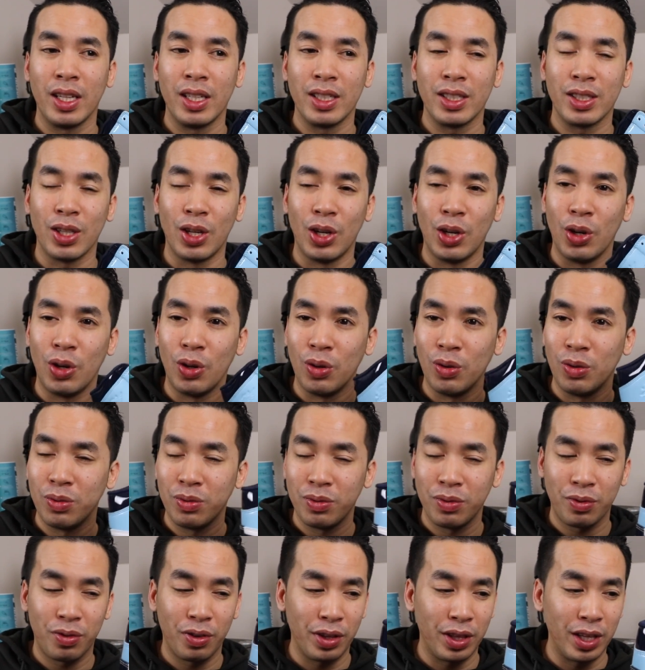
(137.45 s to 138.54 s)
So
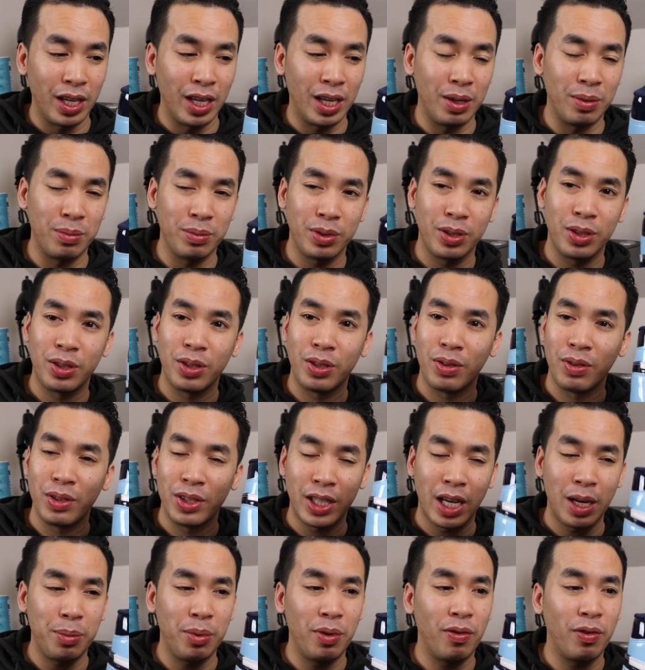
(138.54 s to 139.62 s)
for them,
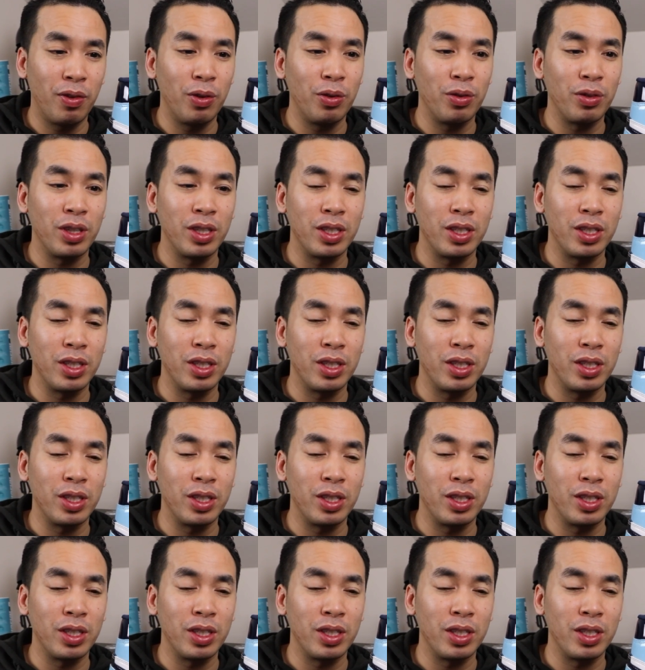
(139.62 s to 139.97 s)
JB for doing